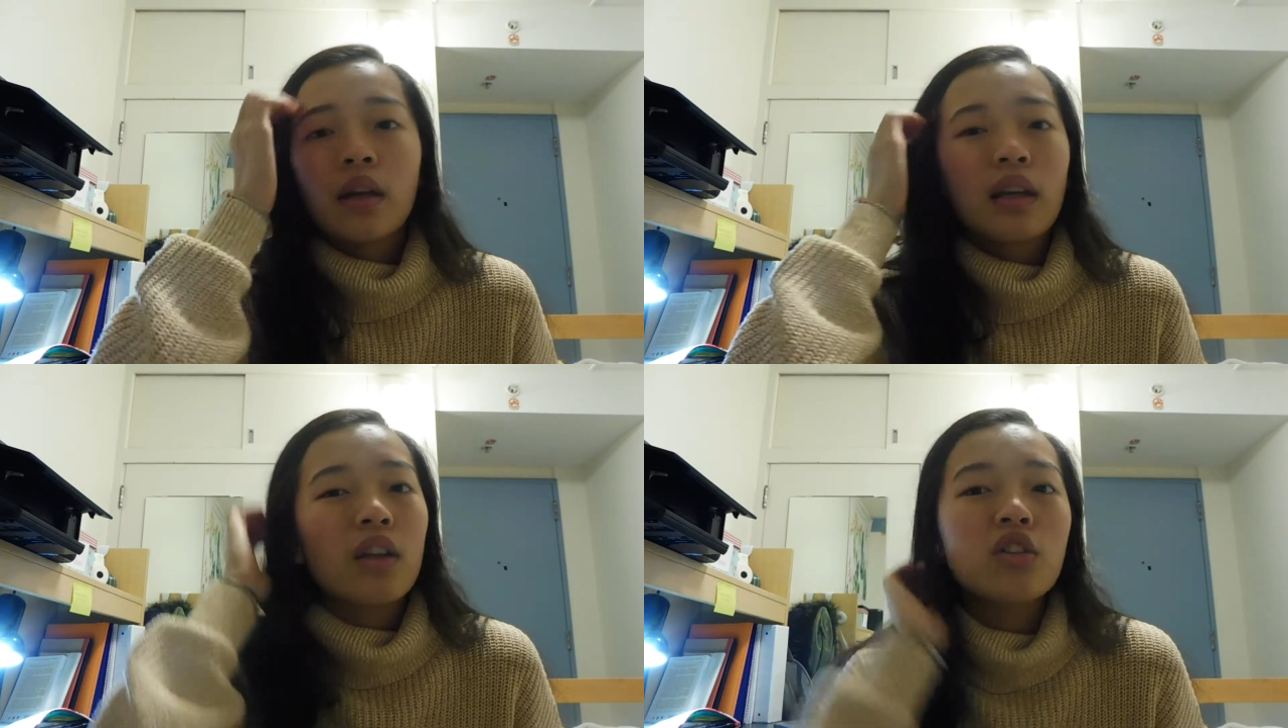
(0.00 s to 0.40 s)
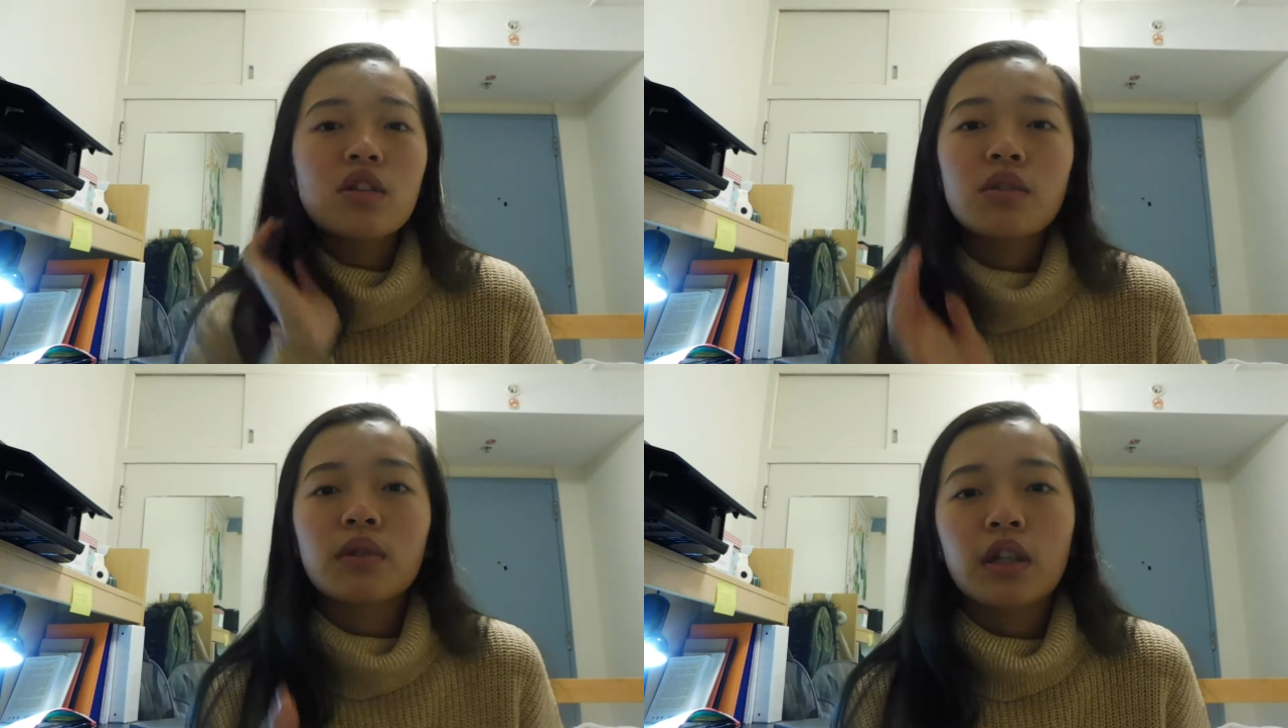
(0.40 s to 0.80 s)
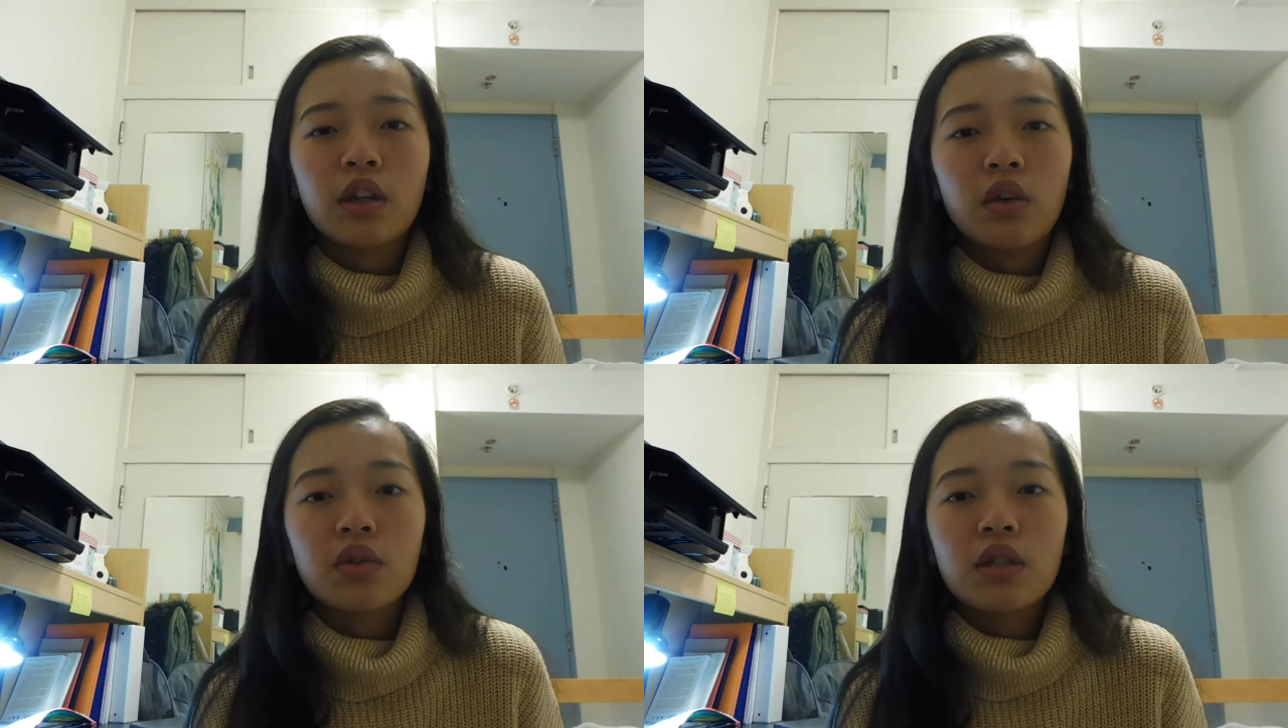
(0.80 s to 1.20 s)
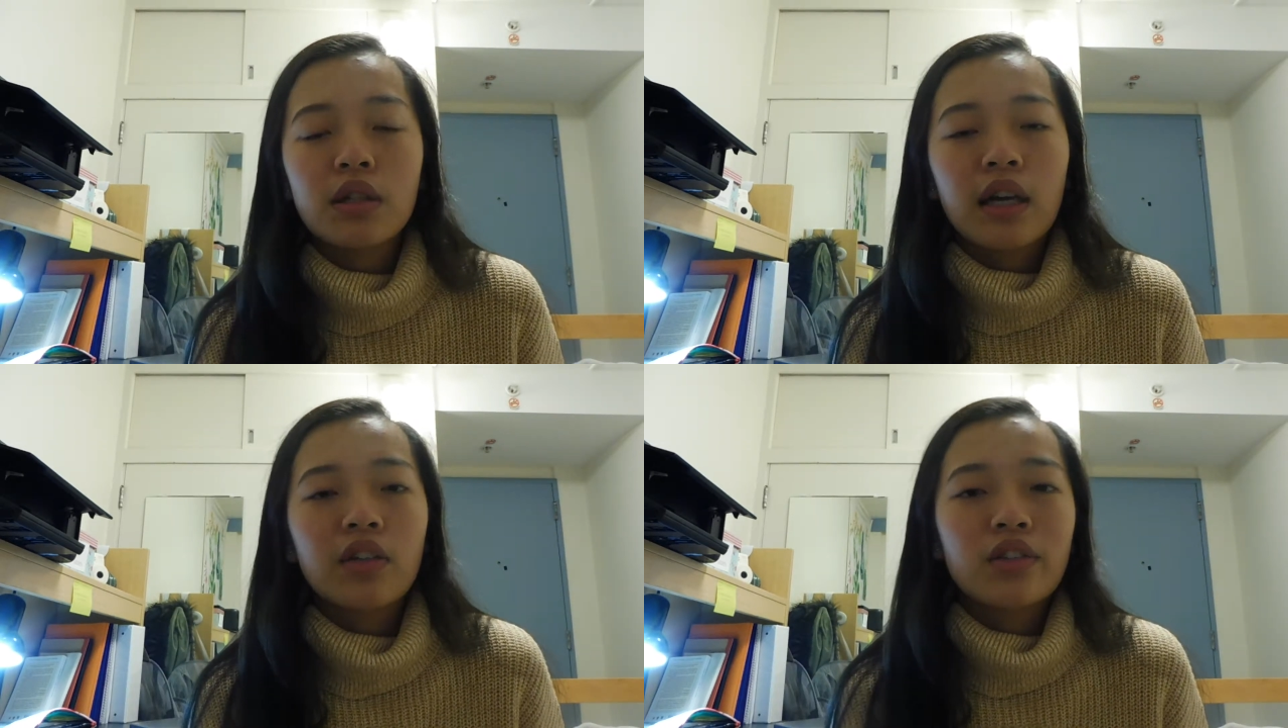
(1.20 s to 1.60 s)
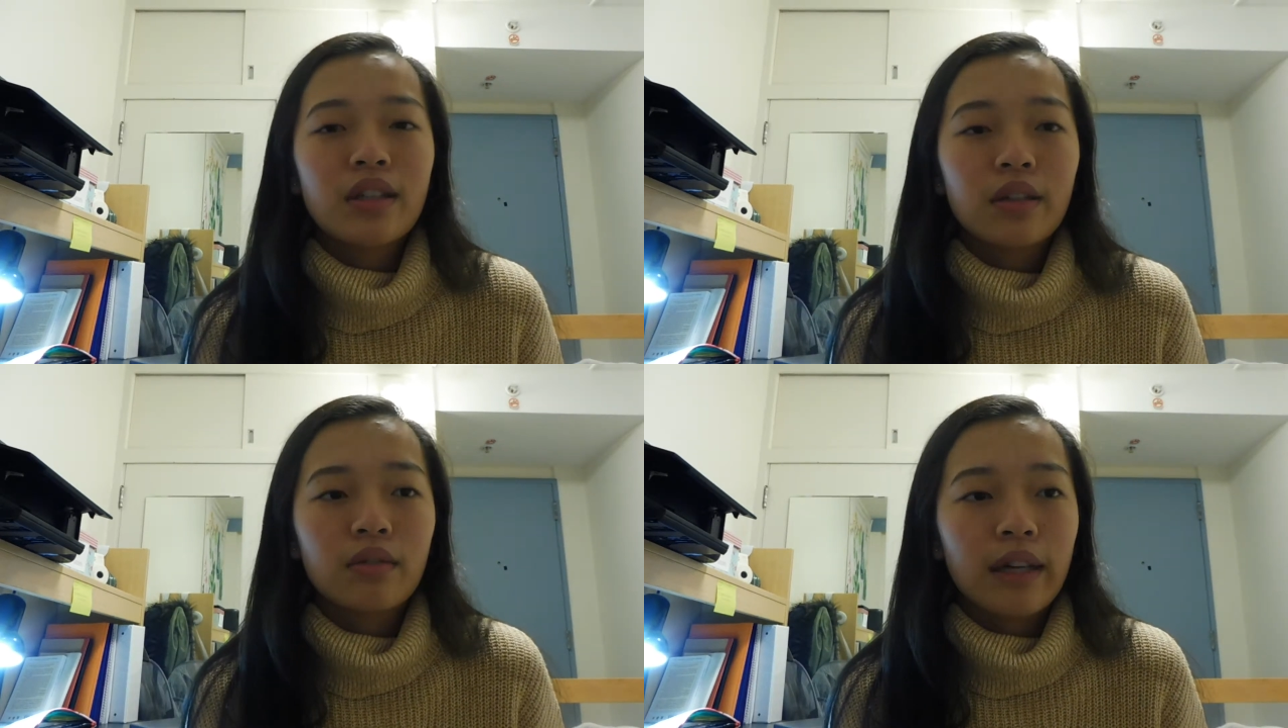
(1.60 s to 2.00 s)
English isn't really notes, it's kind of just
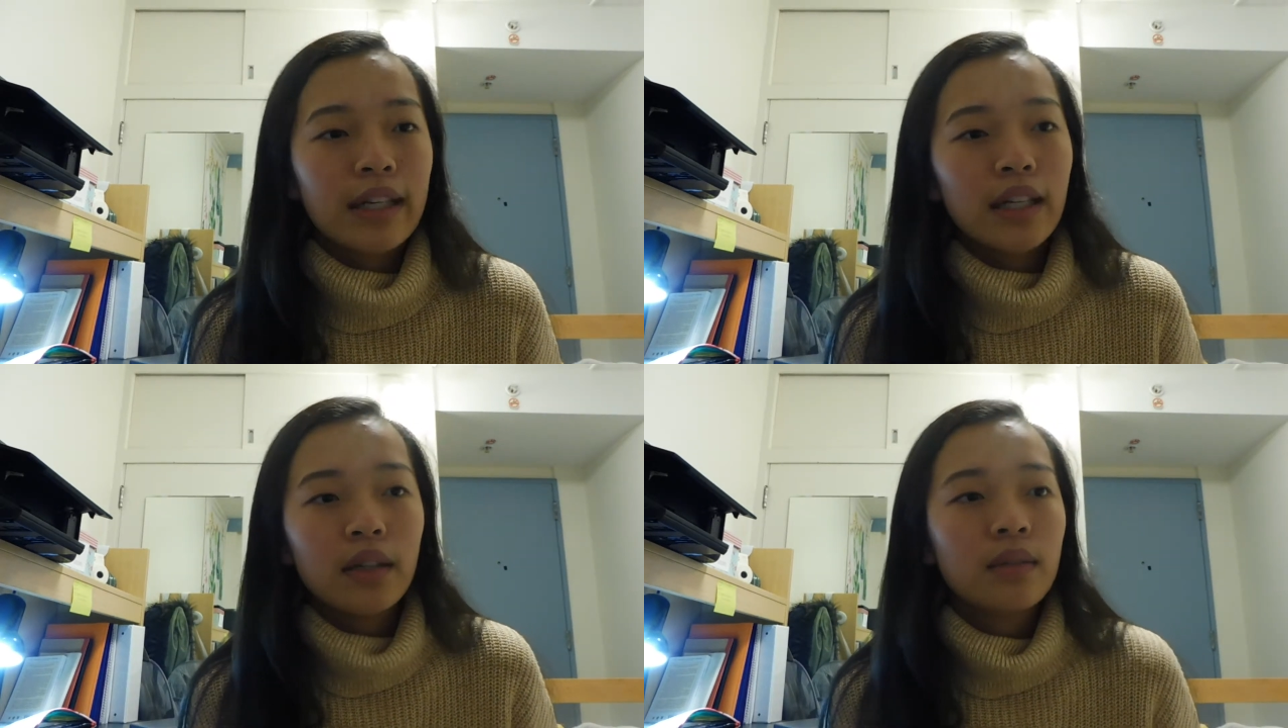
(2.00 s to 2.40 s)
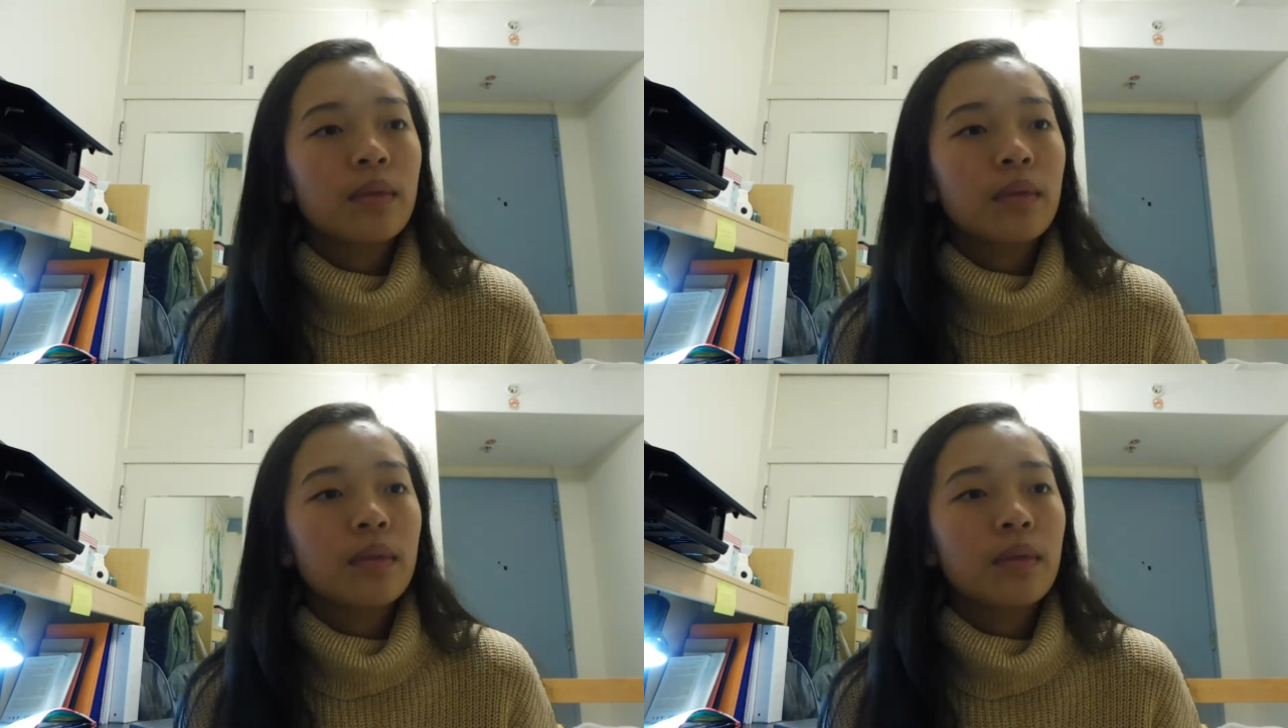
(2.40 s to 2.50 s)
like writing,